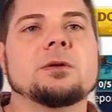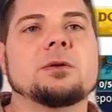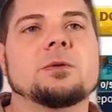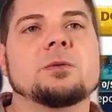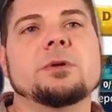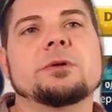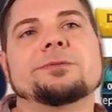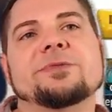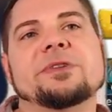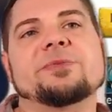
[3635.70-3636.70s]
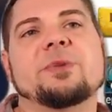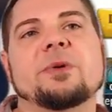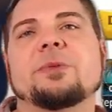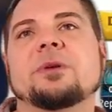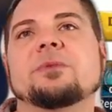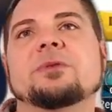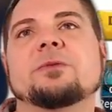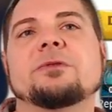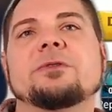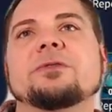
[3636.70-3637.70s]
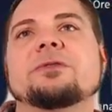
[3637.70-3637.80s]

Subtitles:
Well, let's bump it up to 150,